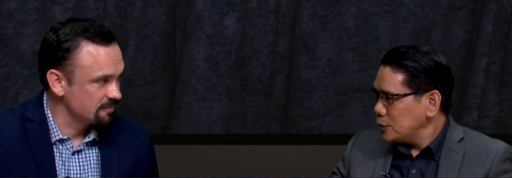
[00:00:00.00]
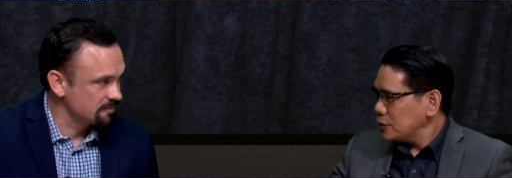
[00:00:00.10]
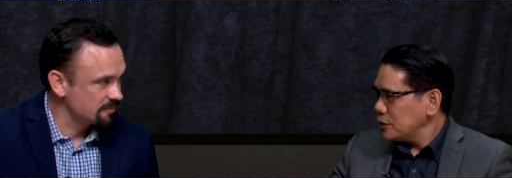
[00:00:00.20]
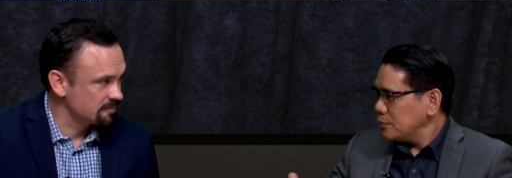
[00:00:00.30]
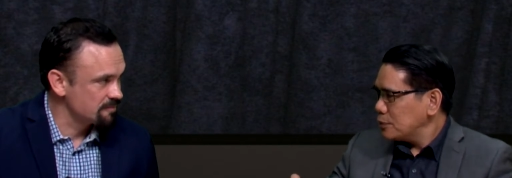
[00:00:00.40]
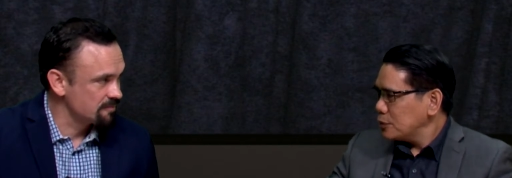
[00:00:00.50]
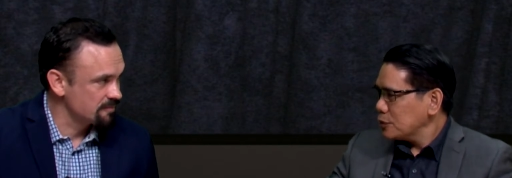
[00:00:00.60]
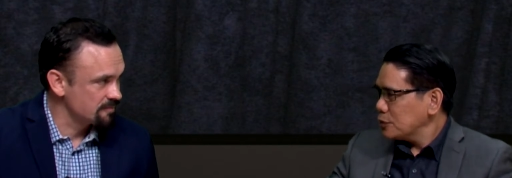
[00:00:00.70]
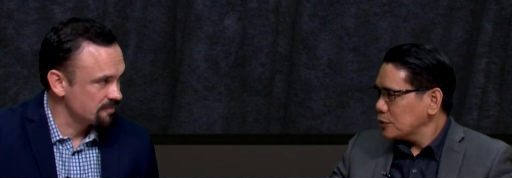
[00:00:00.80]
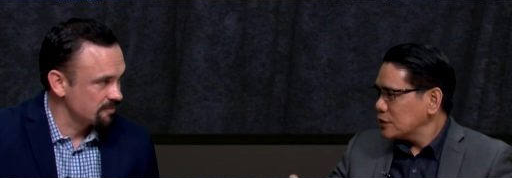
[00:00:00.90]
Speaker 1: He
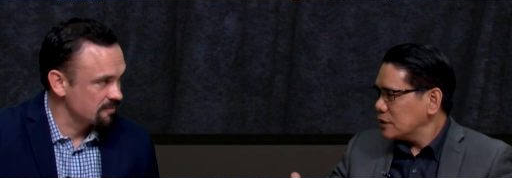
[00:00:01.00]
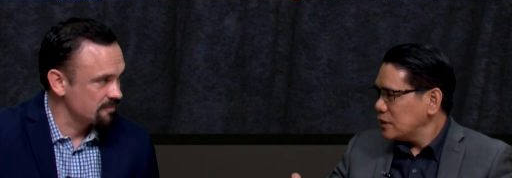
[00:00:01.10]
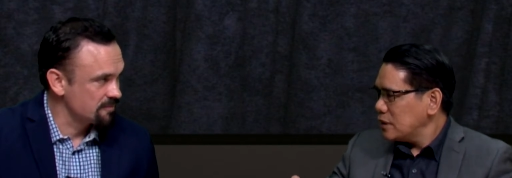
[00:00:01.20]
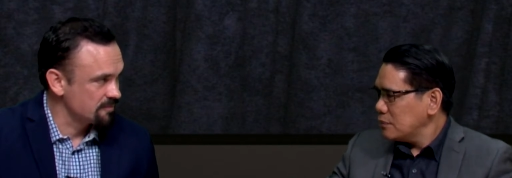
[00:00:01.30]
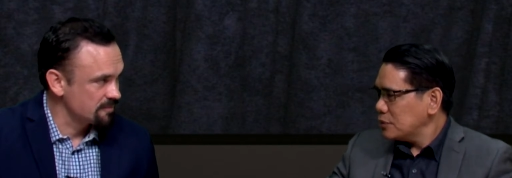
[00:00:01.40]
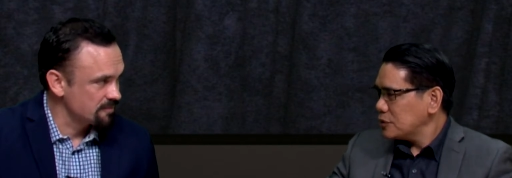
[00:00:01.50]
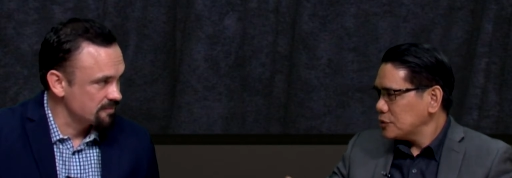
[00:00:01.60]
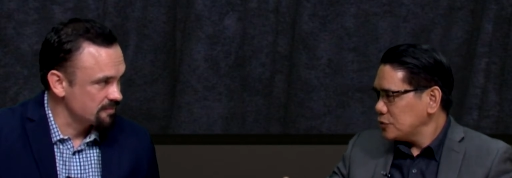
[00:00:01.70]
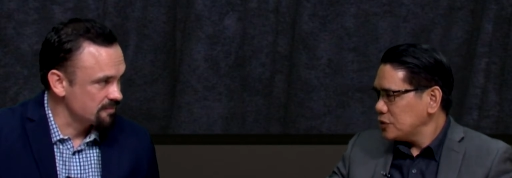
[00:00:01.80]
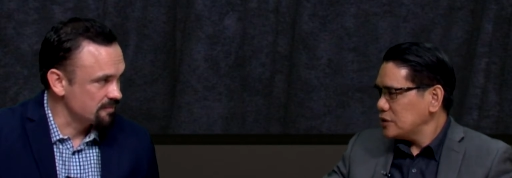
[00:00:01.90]
brought those numbers
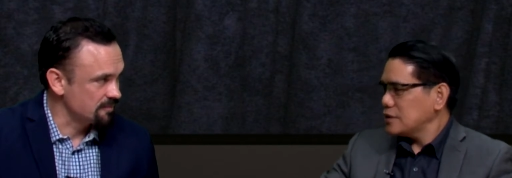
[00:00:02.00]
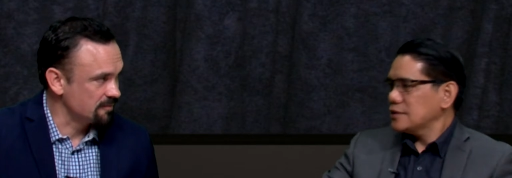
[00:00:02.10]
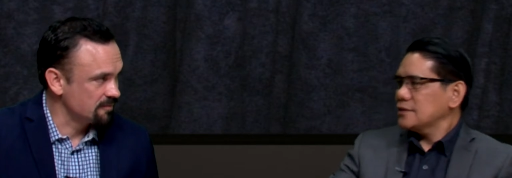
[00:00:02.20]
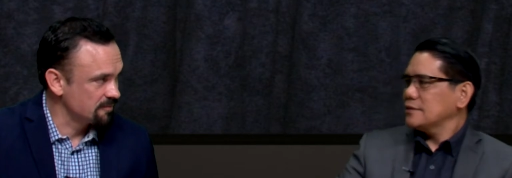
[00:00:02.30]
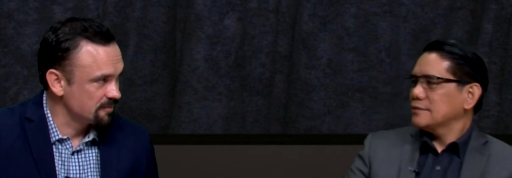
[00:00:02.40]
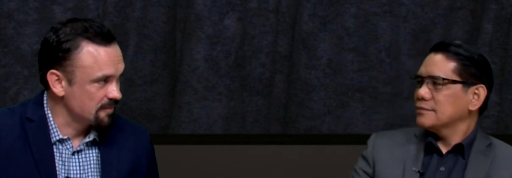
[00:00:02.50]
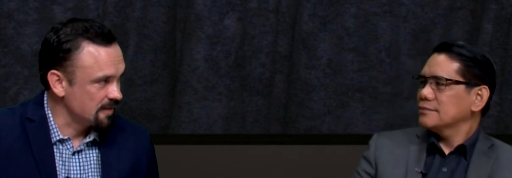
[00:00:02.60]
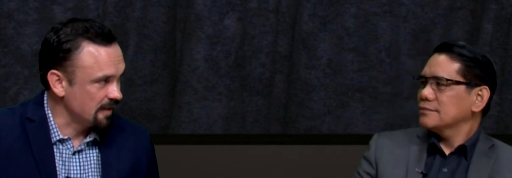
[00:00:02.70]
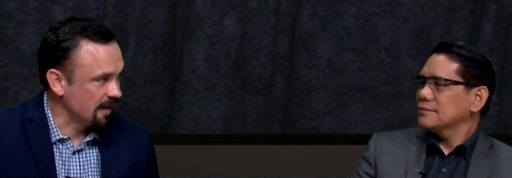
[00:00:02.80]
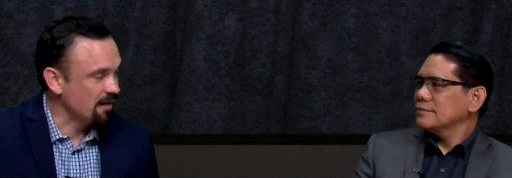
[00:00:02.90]
to Jesus.
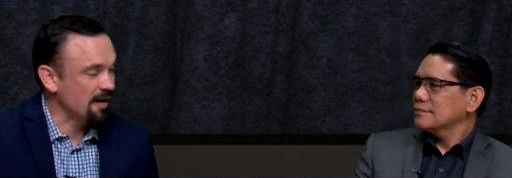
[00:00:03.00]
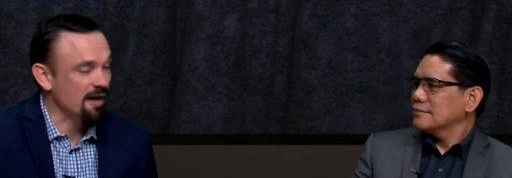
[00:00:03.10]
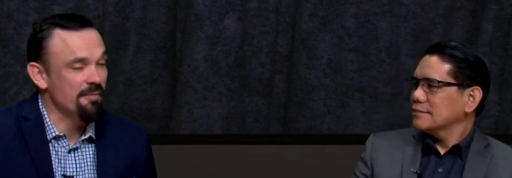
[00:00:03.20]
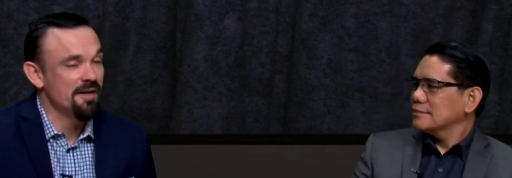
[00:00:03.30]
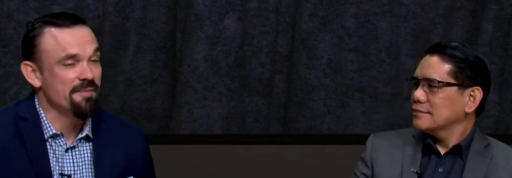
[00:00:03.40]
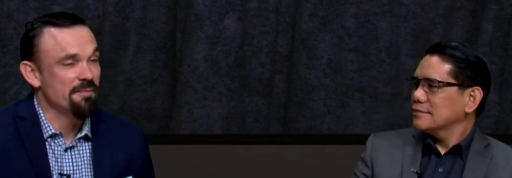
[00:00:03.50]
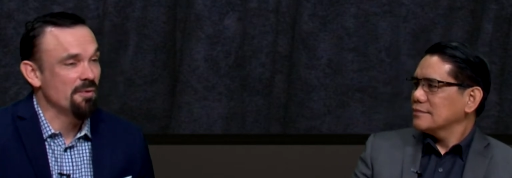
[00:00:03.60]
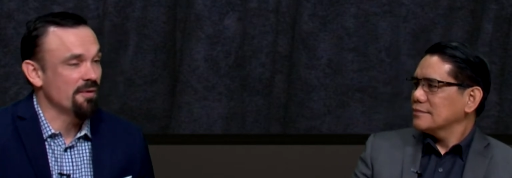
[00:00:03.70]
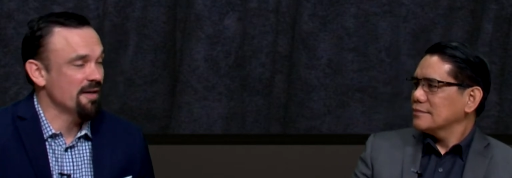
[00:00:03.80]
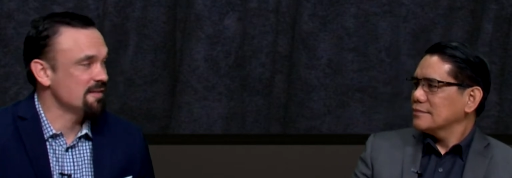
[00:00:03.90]
Speaker 2: And how many people
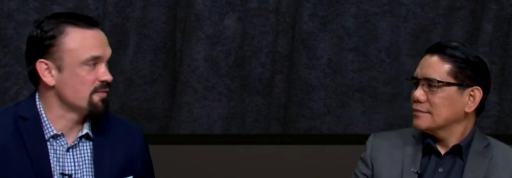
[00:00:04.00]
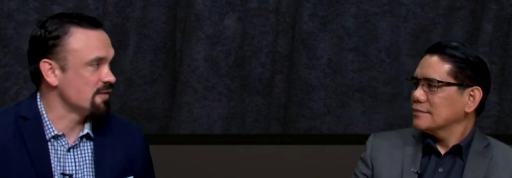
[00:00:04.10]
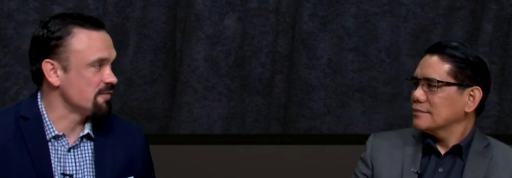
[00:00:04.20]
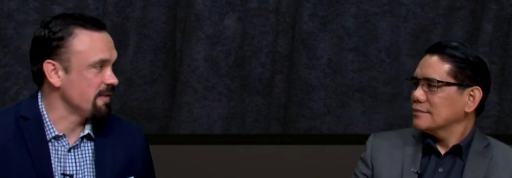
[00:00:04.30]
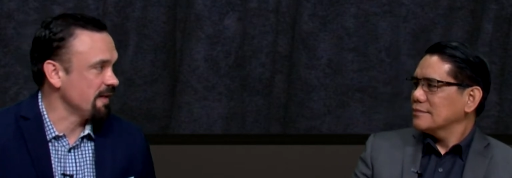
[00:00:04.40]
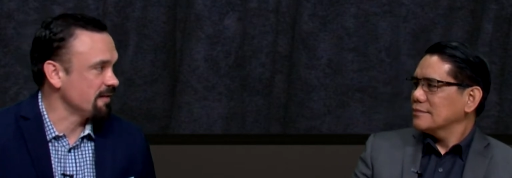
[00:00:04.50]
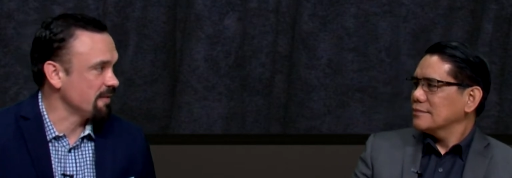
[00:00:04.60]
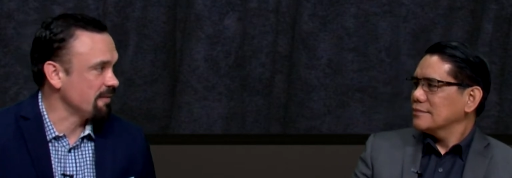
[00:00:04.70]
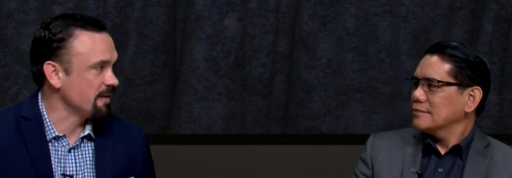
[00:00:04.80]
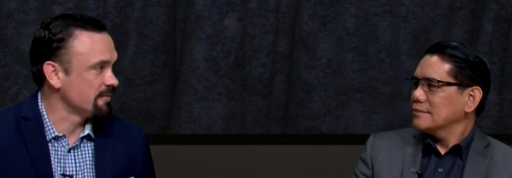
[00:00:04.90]
were at his first meeting?
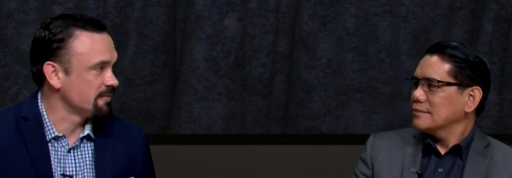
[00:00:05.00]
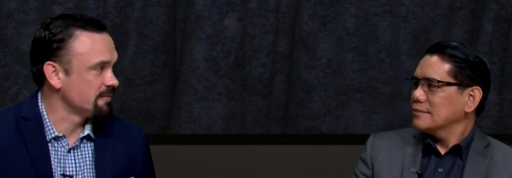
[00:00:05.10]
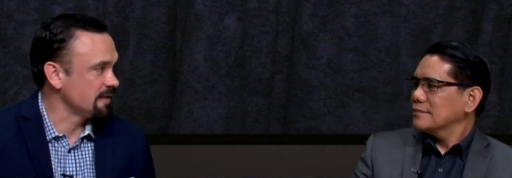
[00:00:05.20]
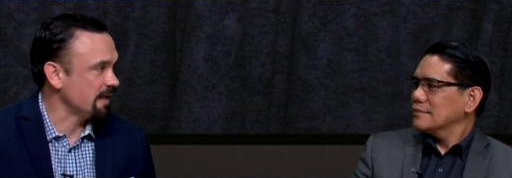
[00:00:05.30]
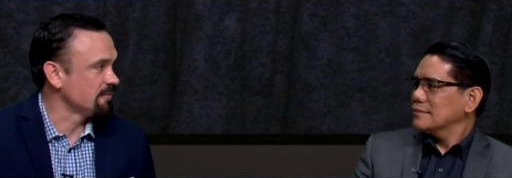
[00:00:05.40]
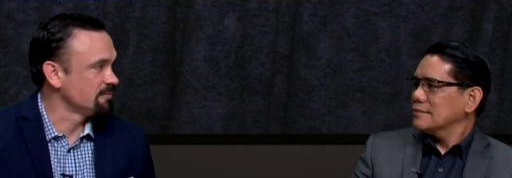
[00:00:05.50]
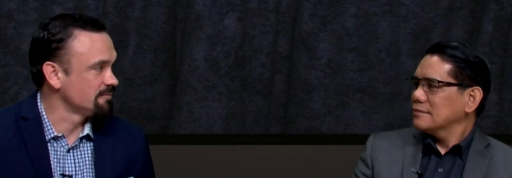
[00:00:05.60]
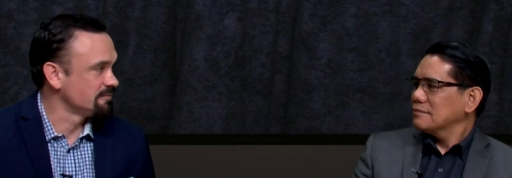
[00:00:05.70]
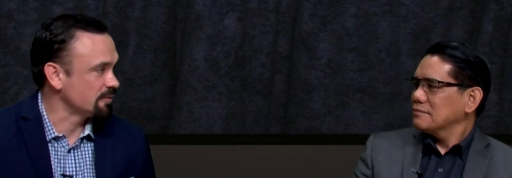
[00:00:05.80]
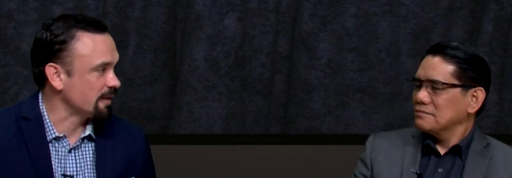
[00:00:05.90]
Maybe 10,
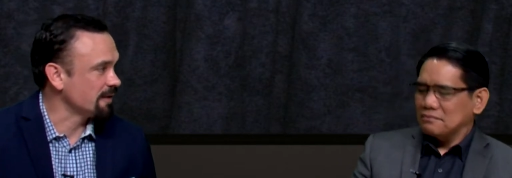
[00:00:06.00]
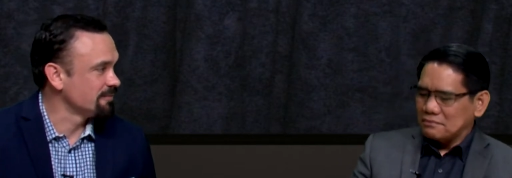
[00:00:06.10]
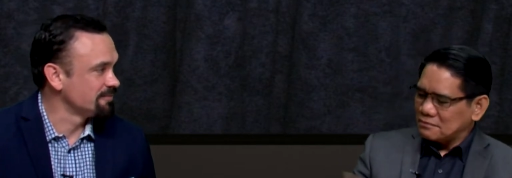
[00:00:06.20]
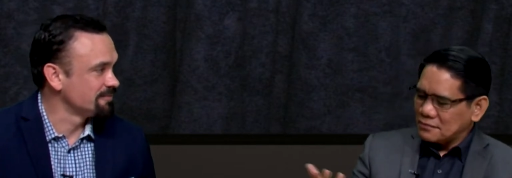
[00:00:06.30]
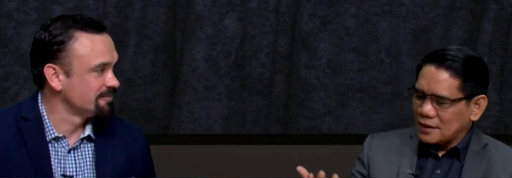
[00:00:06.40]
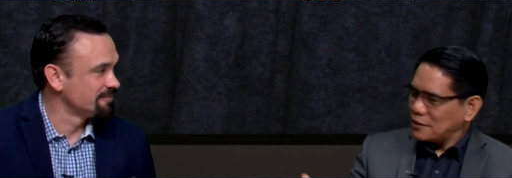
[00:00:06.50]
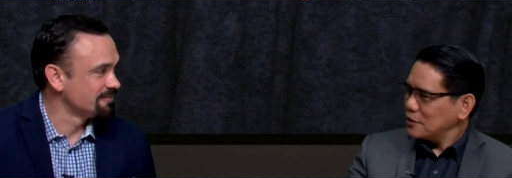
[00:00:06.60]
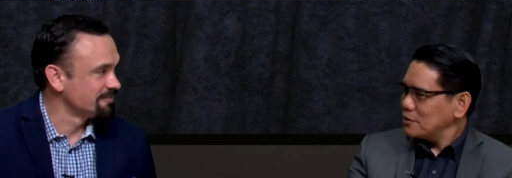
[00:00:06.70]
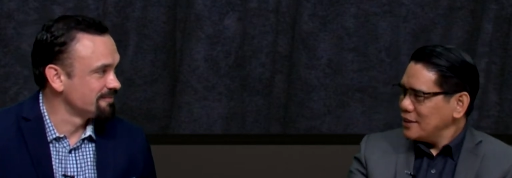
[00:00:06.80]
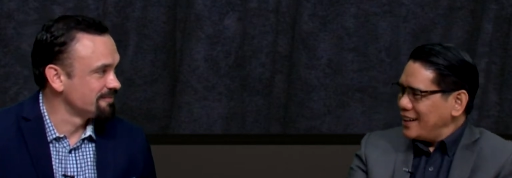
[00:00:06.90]
20? I don't
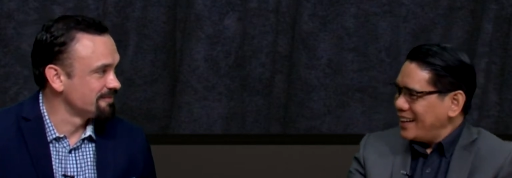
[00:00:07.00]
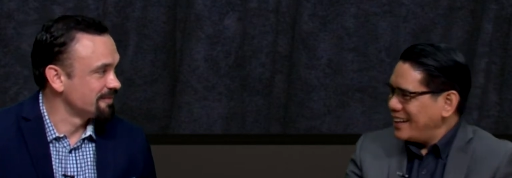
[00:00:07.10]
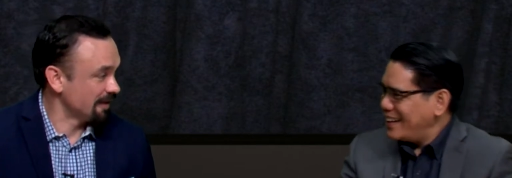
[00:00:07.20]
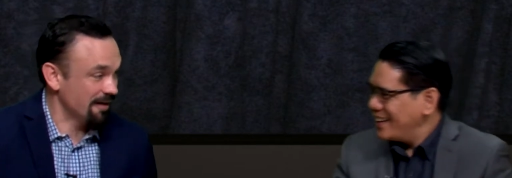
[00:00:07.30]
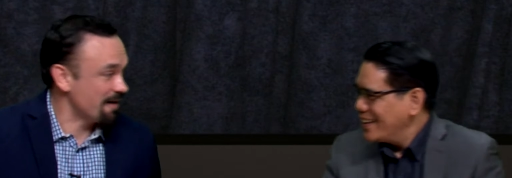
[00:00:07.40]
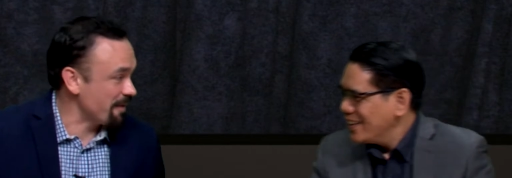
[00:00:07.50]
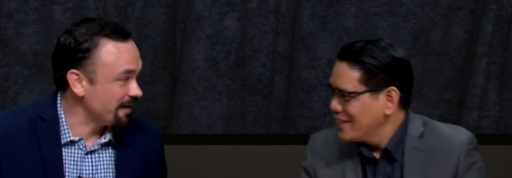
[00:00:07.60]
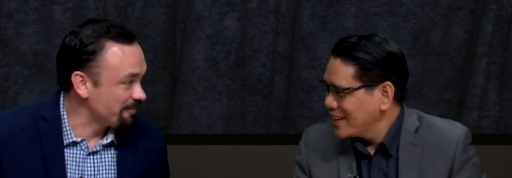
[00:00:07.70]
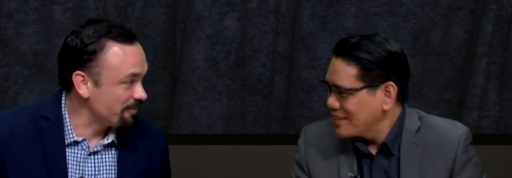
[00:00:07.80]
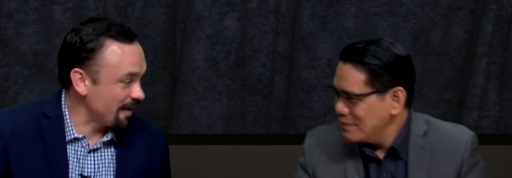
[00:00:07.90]
know. You know what I mean?
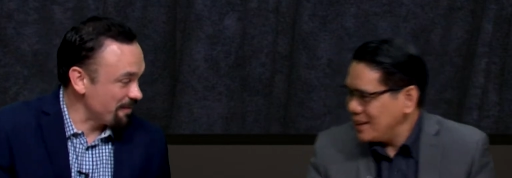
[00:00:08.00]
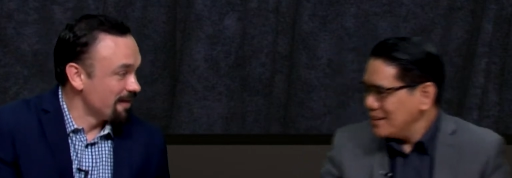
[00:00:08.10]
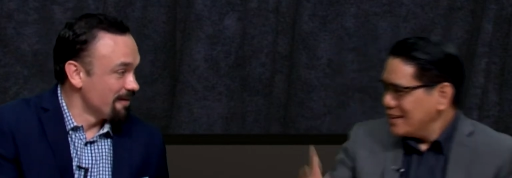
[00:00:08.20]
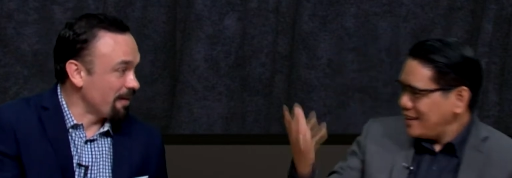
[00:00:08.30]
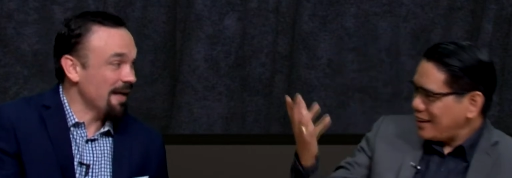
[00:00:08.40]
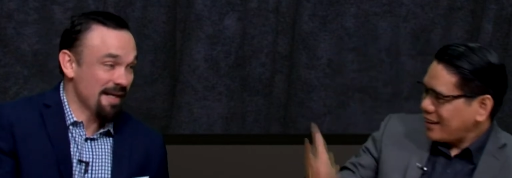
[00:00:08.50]
But he